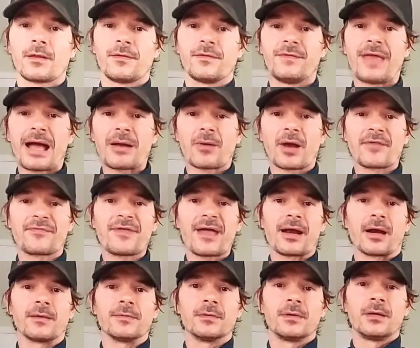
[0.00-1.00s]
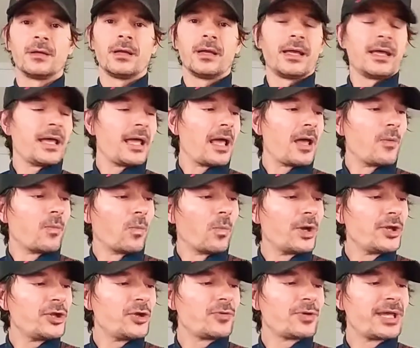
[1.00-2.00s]
that right there. And
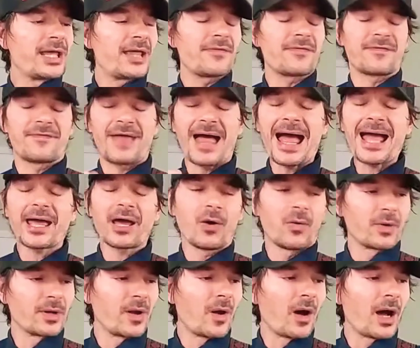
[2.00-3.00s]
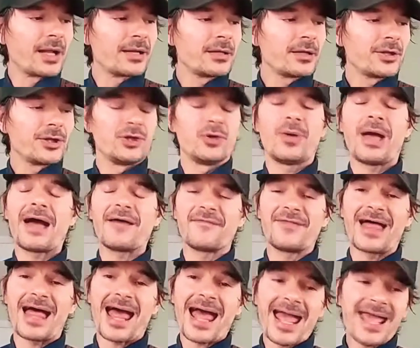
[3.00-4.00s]
when you get that going on, you have
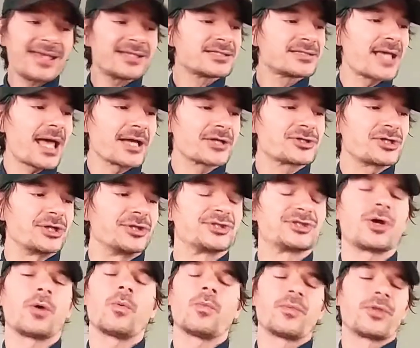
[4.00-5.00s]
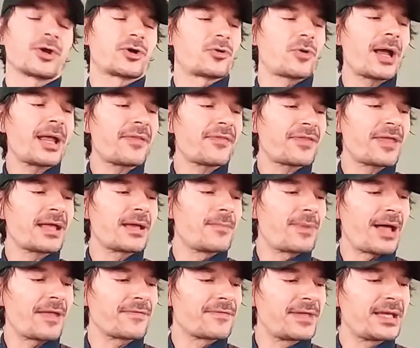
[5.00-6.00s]
the A section. So the great thing
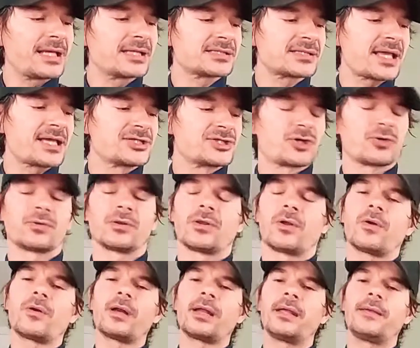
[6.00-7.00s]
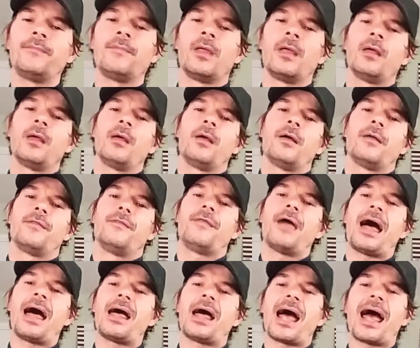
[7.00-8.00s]
about this is you're learning
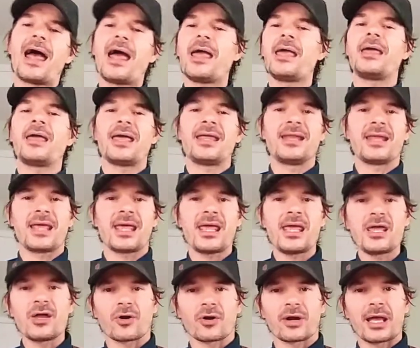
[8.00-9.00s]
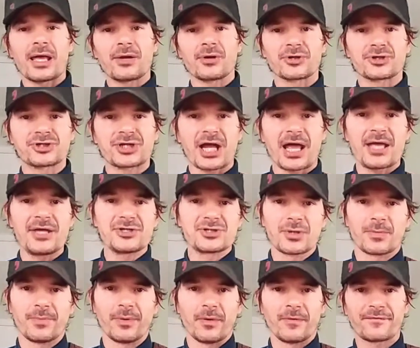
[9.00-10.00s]
that A and E are
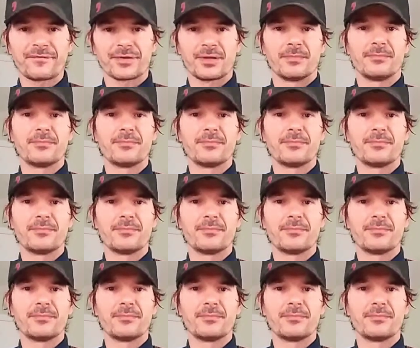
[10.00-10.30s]
interchangeable for the